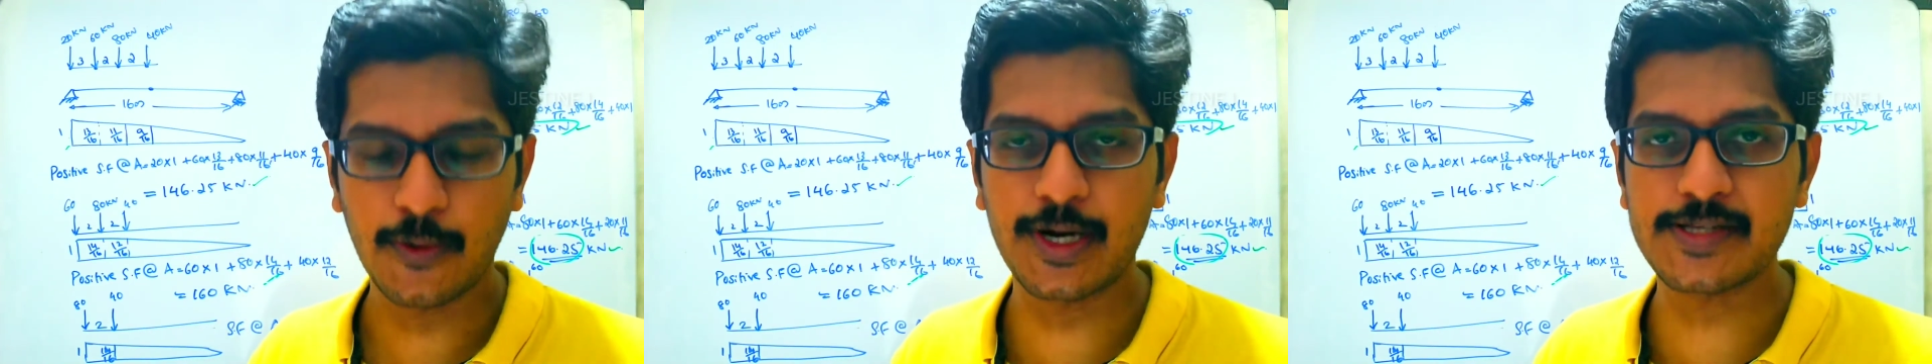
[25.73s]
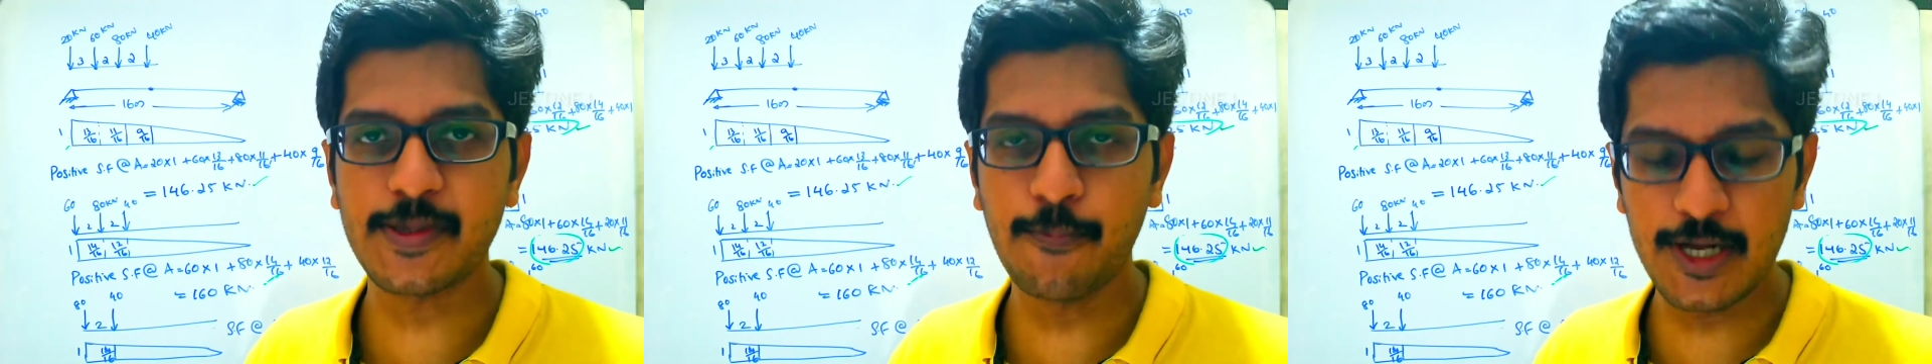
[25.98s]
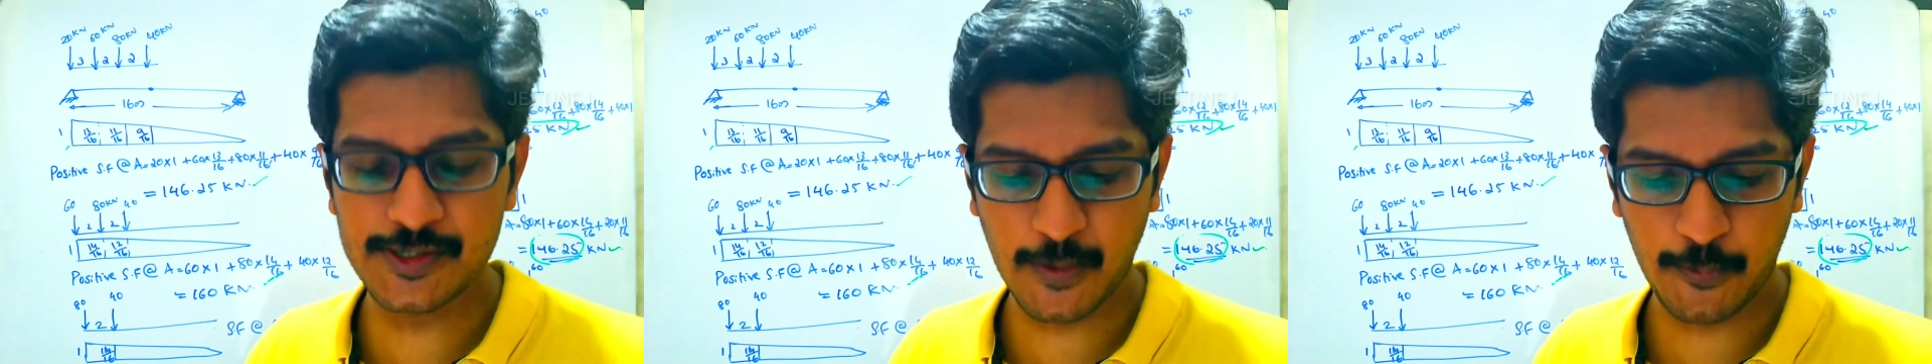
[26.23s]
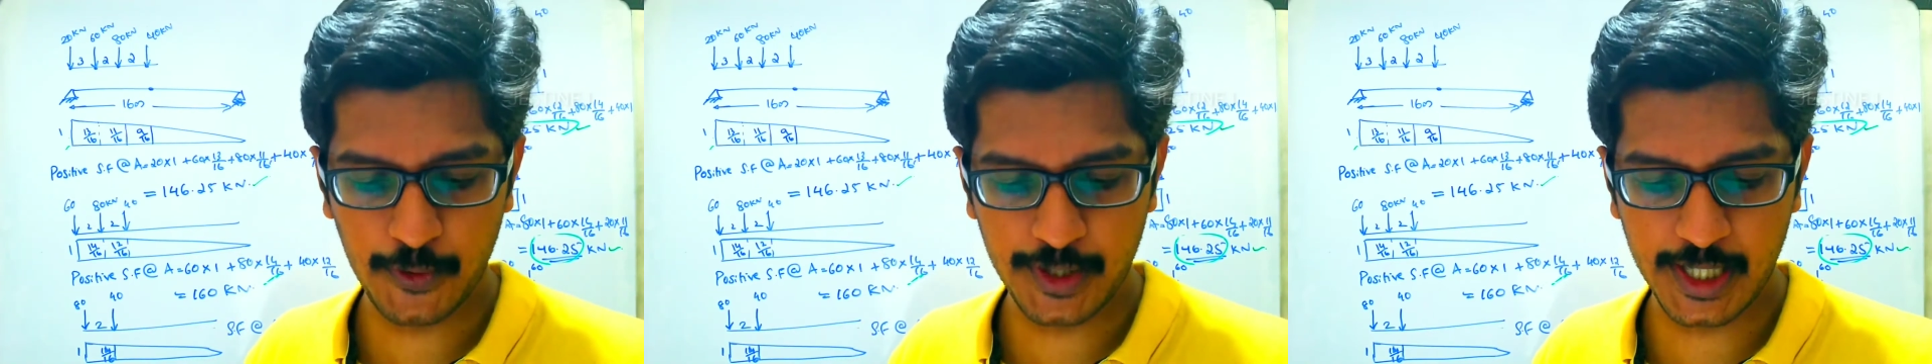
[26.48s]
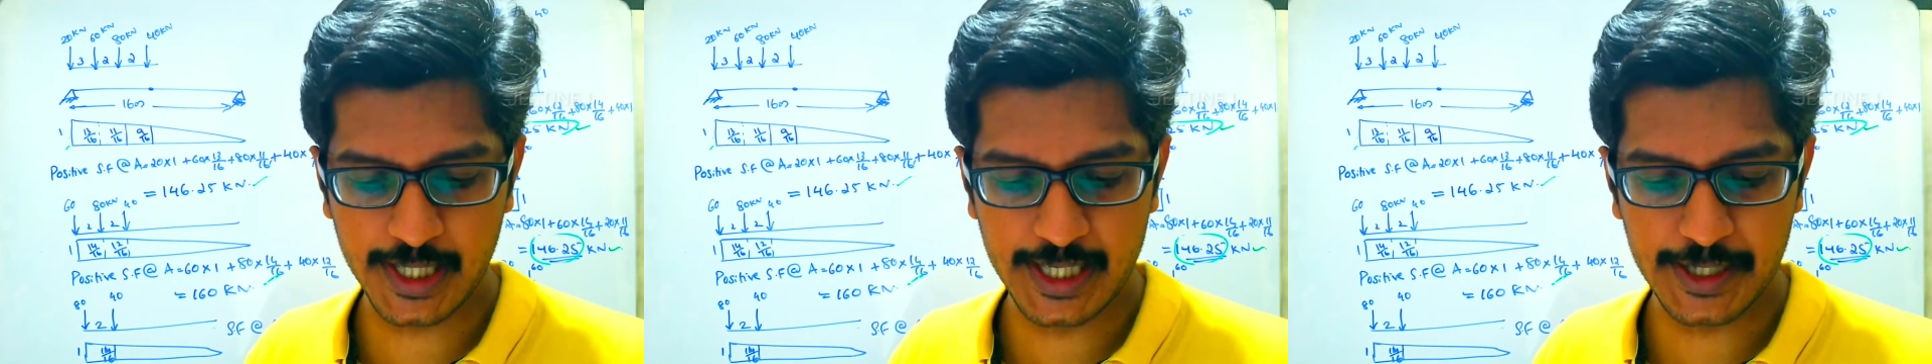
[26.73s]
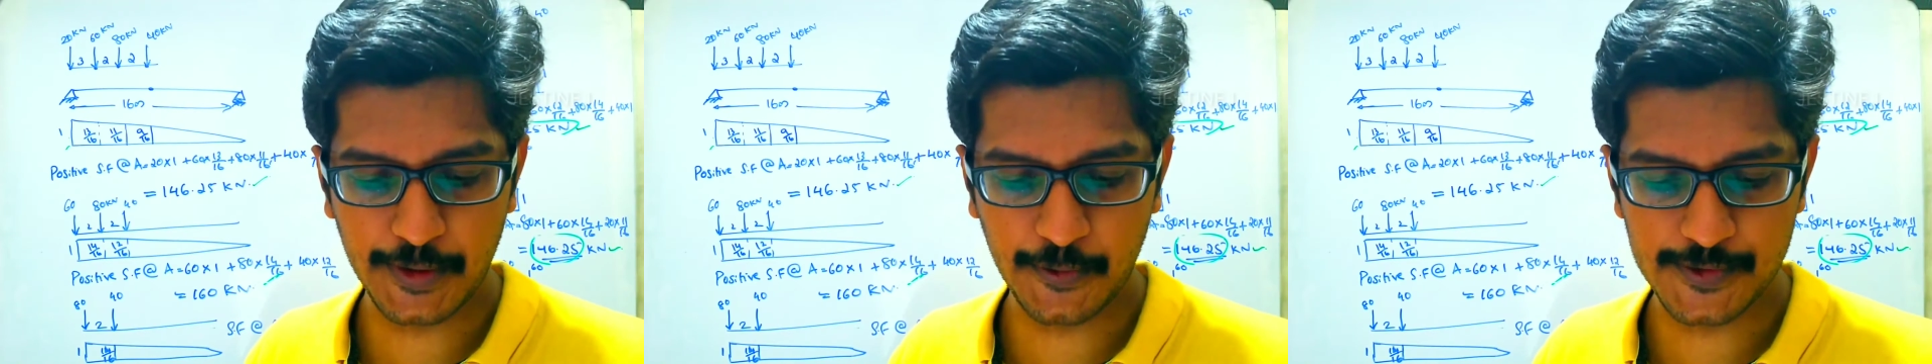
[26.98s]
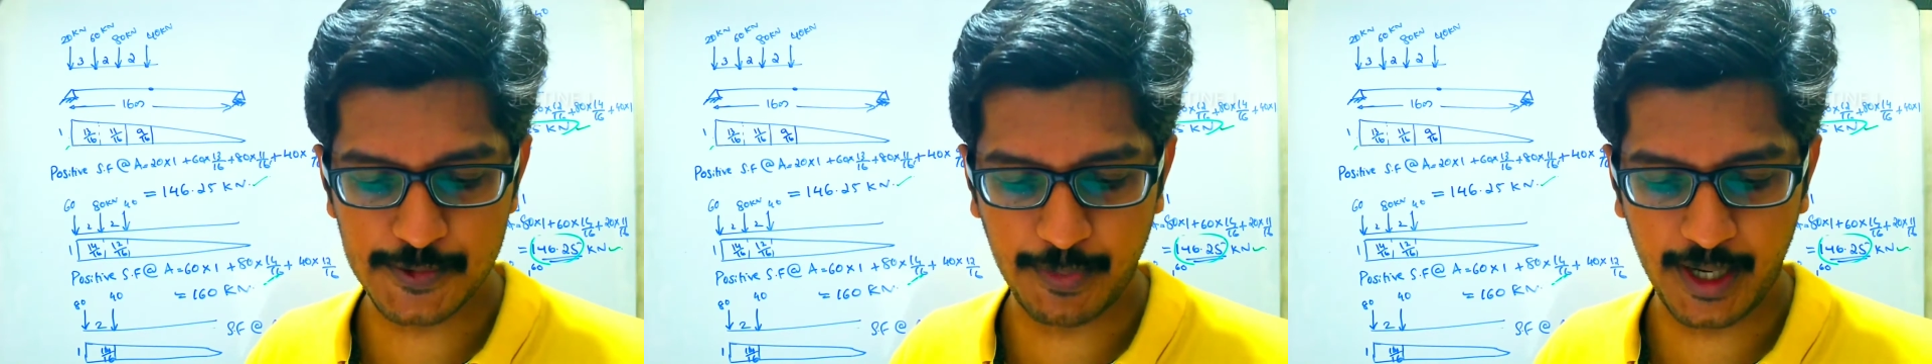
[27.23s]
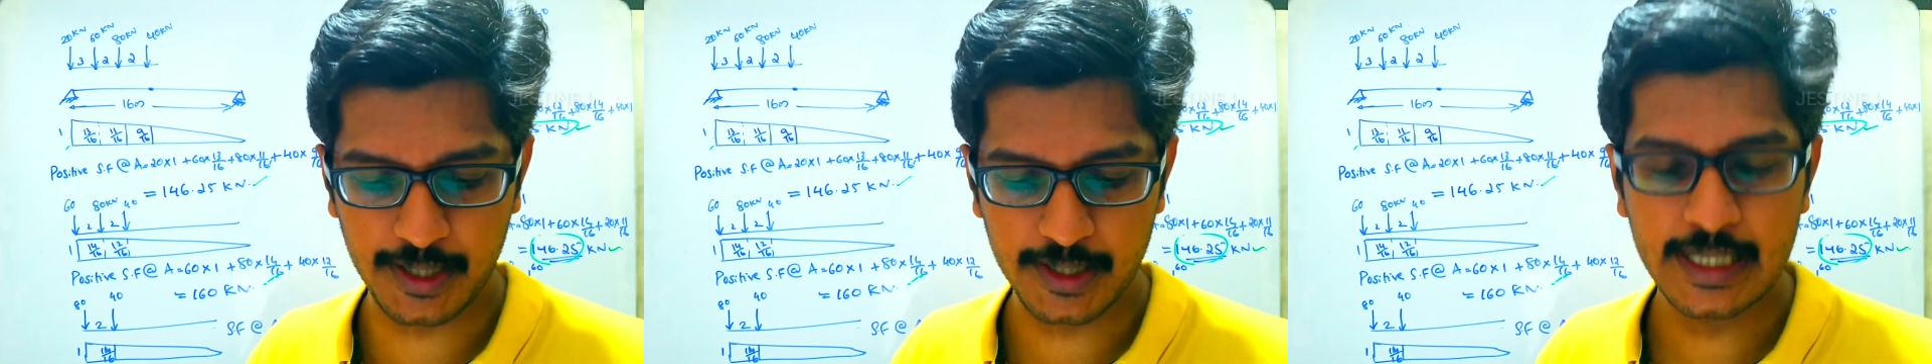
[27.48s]
on a simply supported girder of
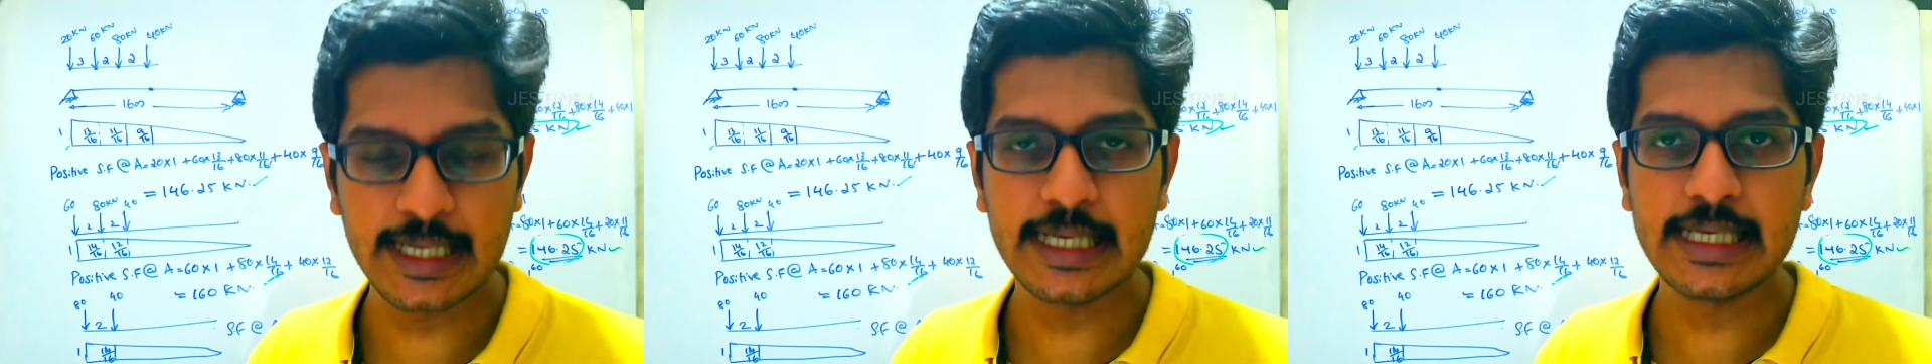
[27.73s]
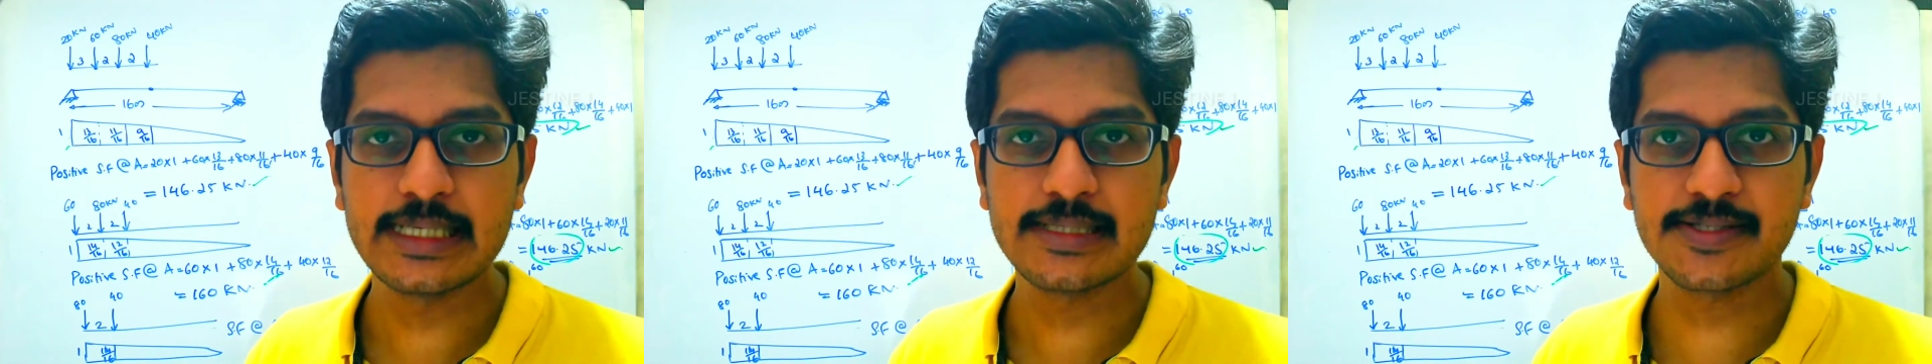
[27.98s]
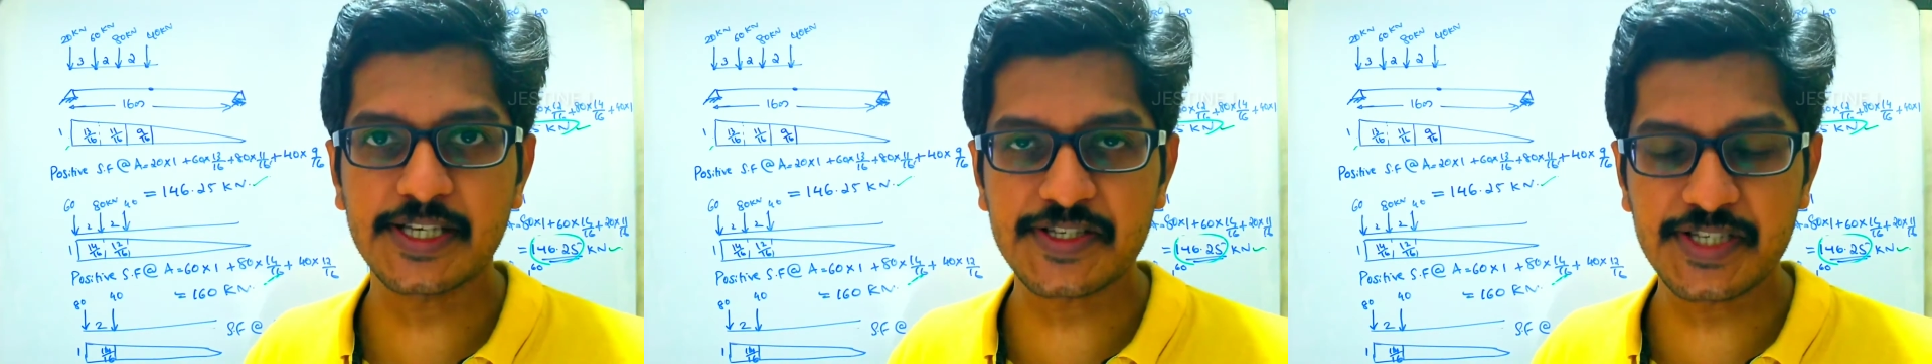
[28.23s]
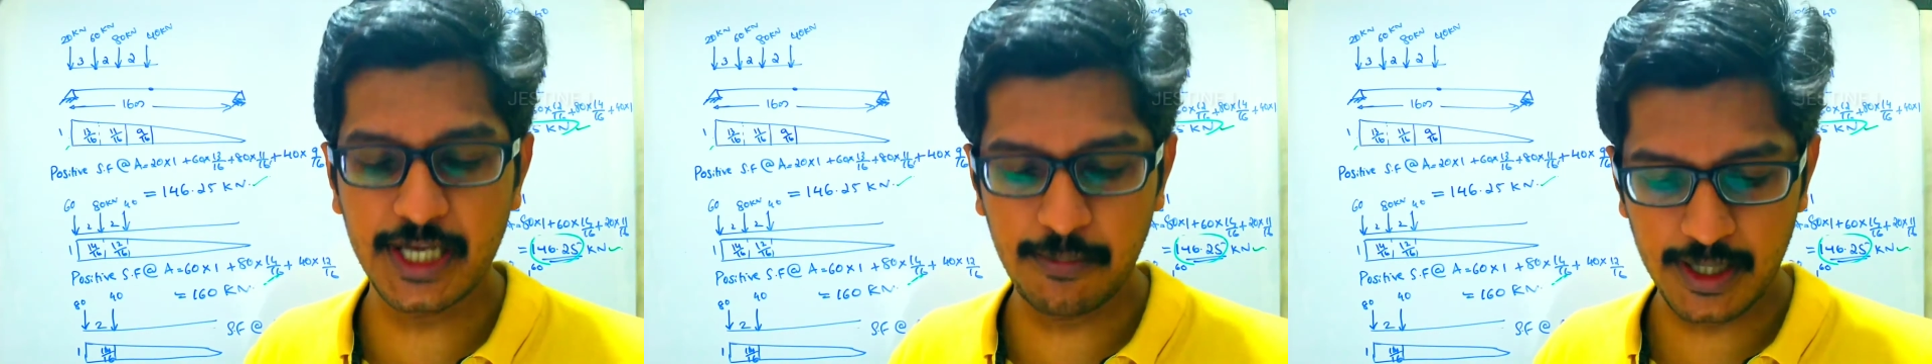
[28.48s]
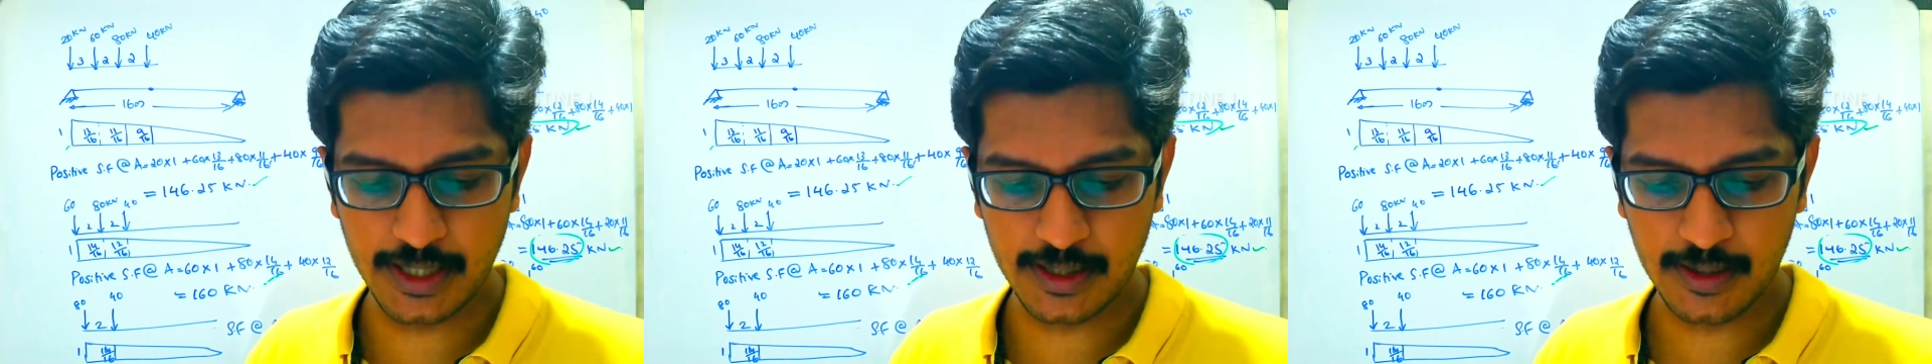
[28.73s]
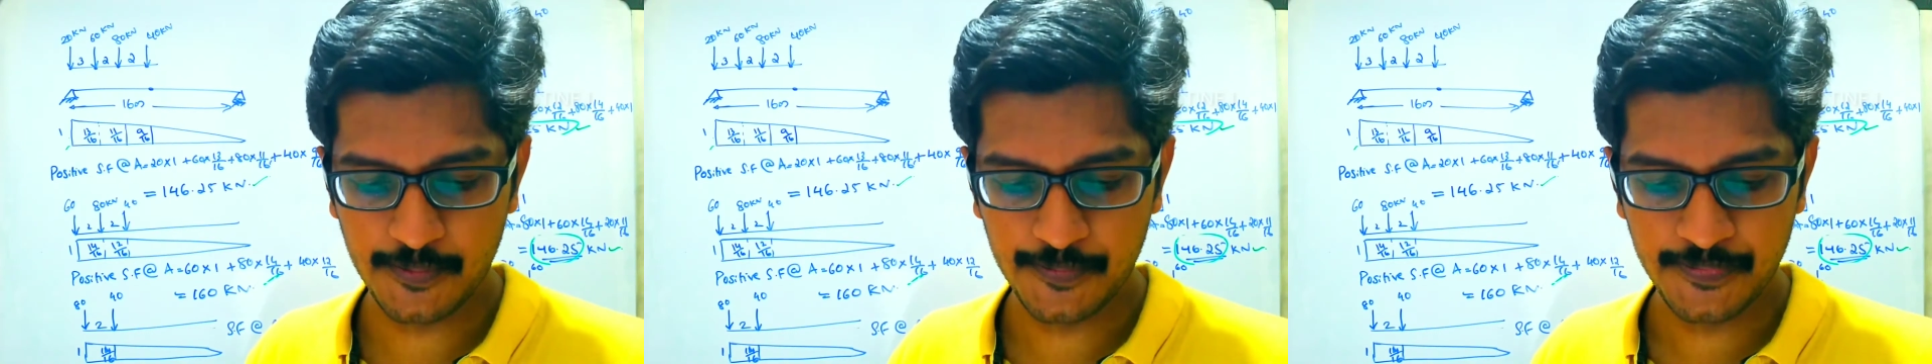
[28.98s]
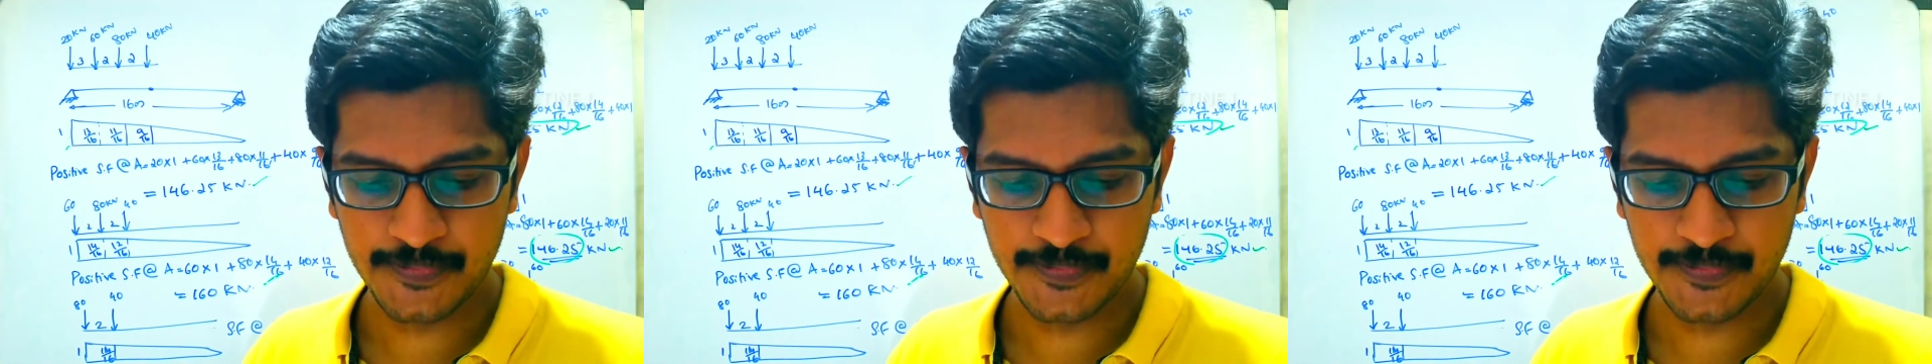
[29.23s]
span 16 meters.